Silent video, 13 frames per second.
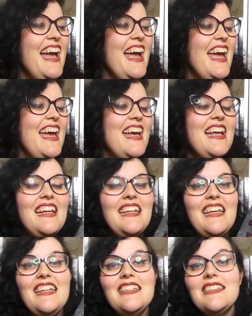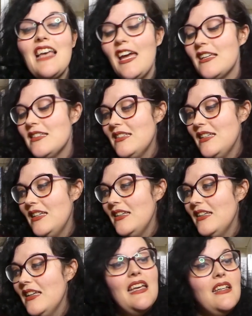And it is
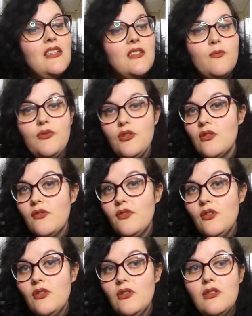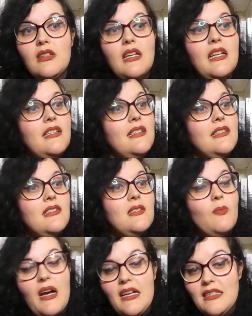angsty, it is beautiful, it is
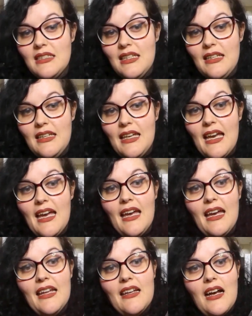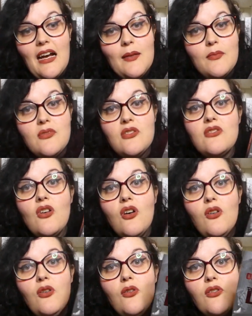spicy, and I am
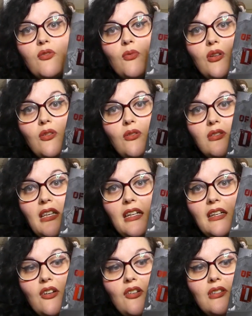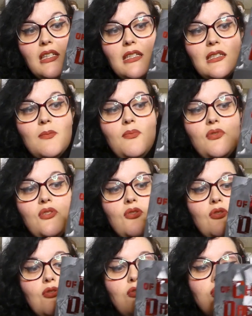so thrilled that it got this
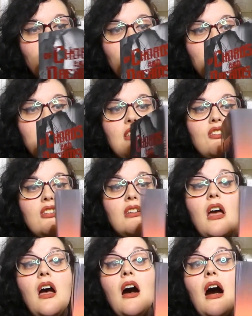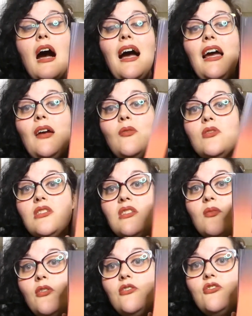beautiful edition. I was
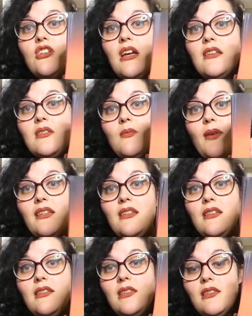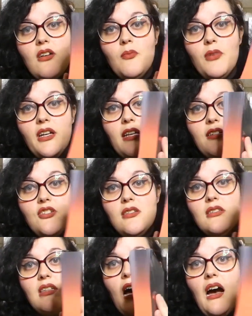the most jazzed about these ombre
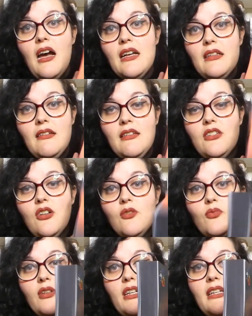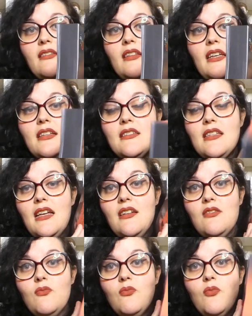edges. I clearly don't read things,
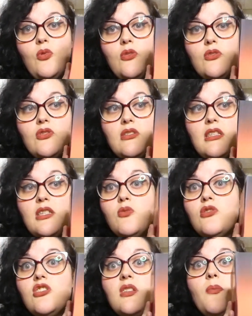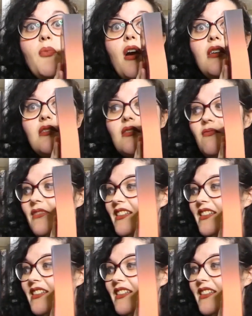and this was a surprise.